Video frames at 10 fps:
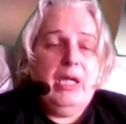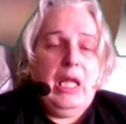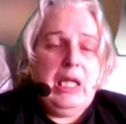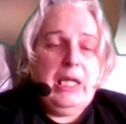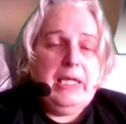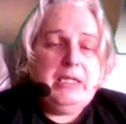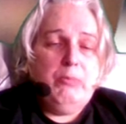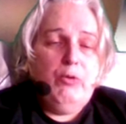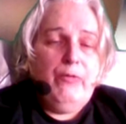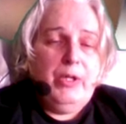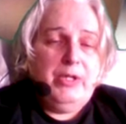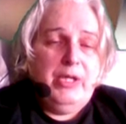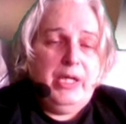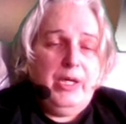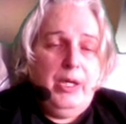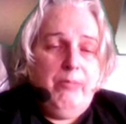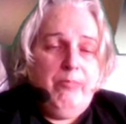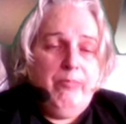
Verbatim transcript: let's move on to the game